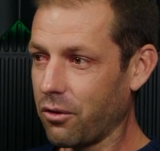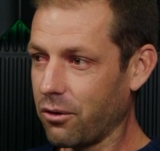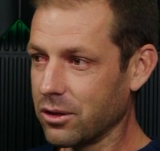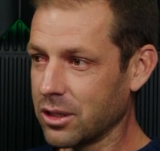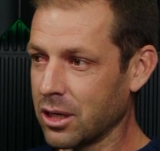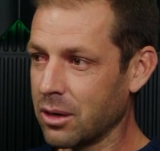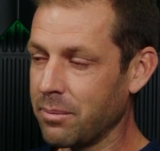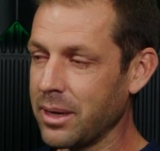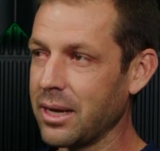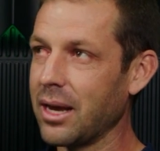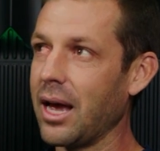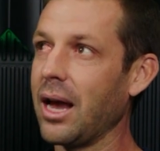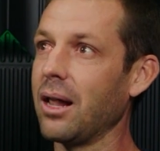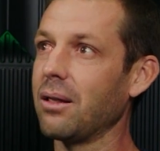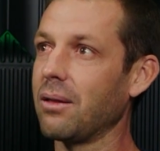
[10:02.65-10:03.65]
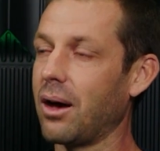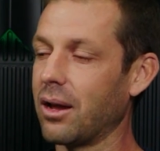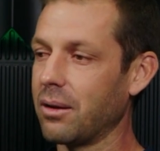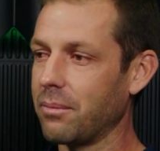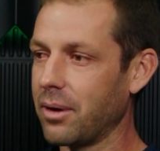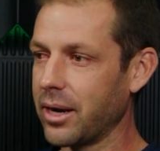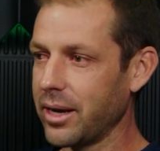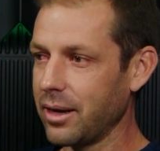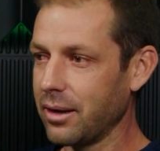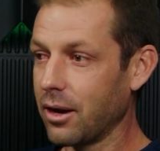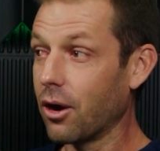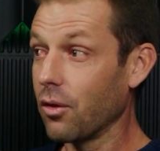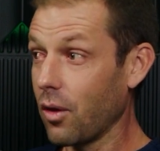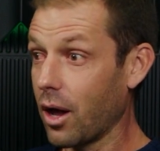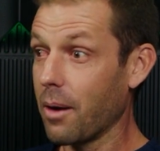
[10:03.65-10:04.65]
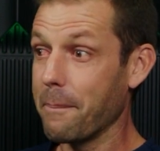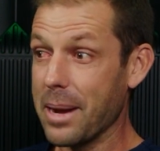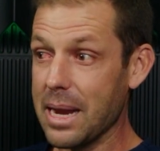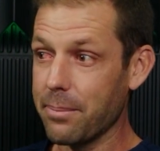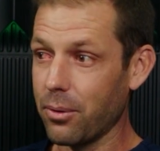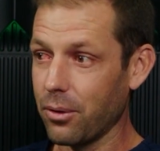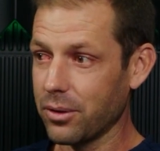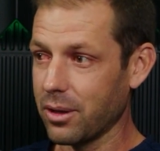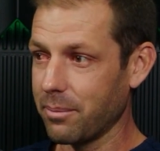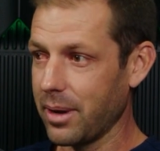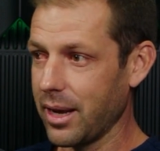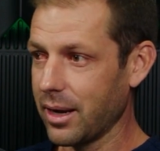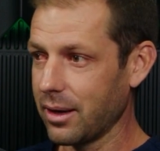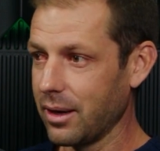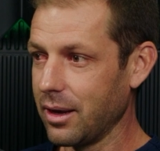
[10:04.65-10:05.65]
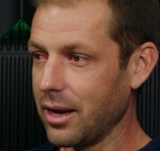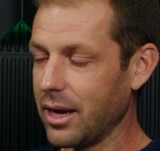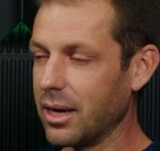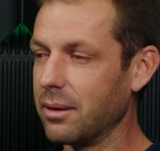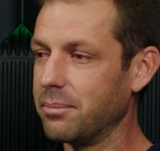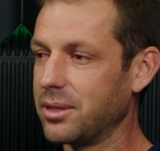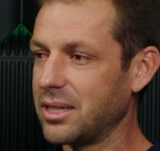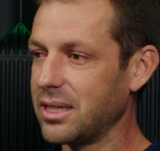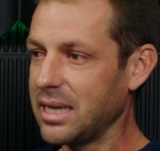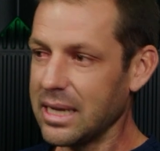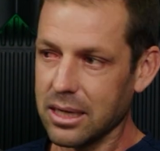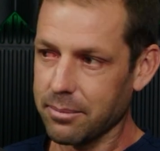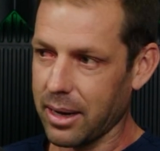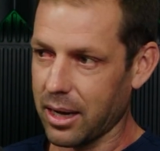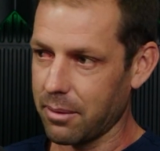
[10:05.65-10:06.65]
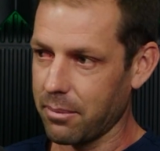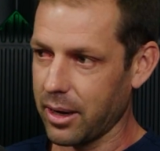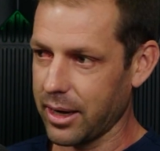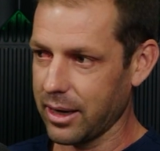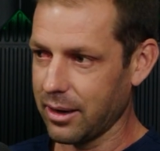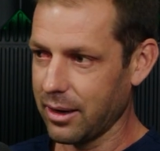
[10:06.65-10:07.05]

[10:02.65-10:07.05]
there's going to be a lot of money or a lot of people that make an obscene amount of money.